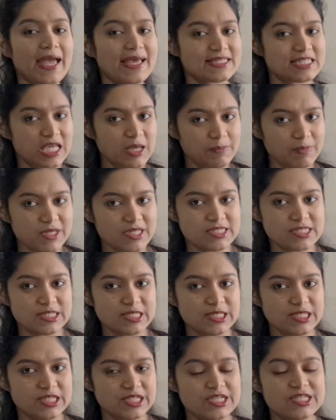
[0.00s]
SAP
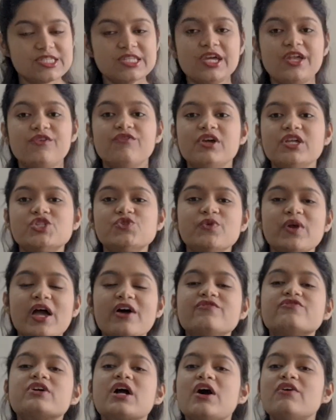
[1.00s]
series in which we
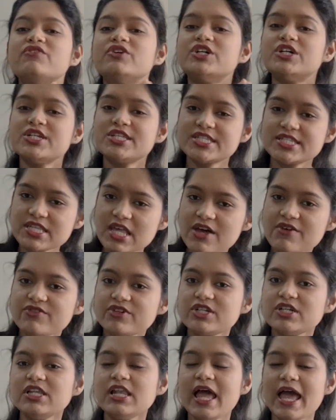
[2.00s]
have covered
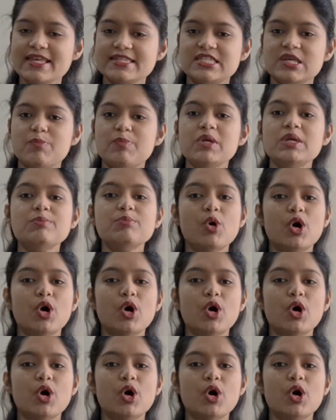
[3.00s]
several SAP